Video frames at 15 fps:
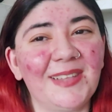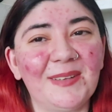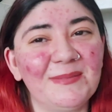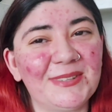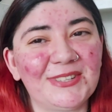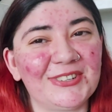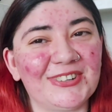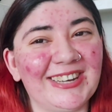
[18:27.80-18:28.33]
I'm
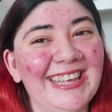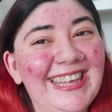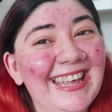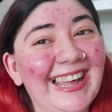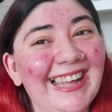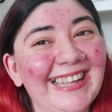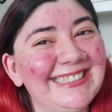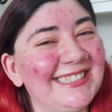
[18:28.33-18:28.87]
sorry, I
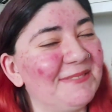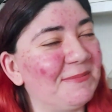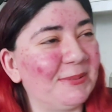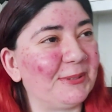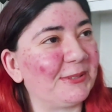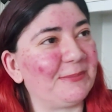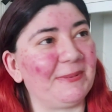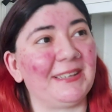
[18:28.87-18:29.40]
had to
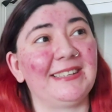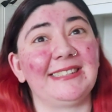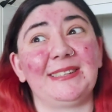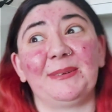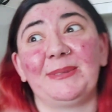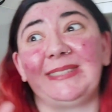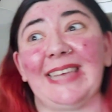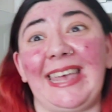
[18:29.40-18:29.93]
pause because
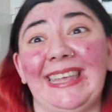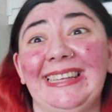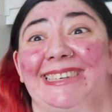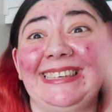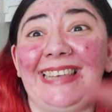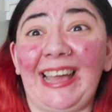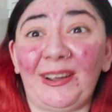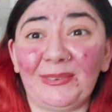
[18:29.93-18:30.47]
it was
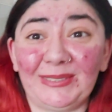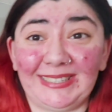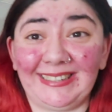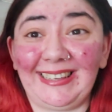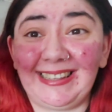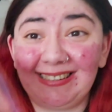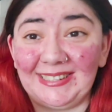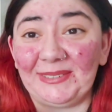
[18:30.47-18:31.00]
getting
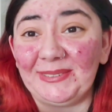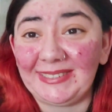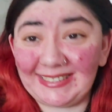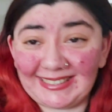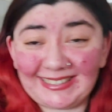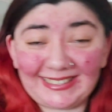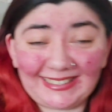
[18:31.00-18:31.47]
louder as I was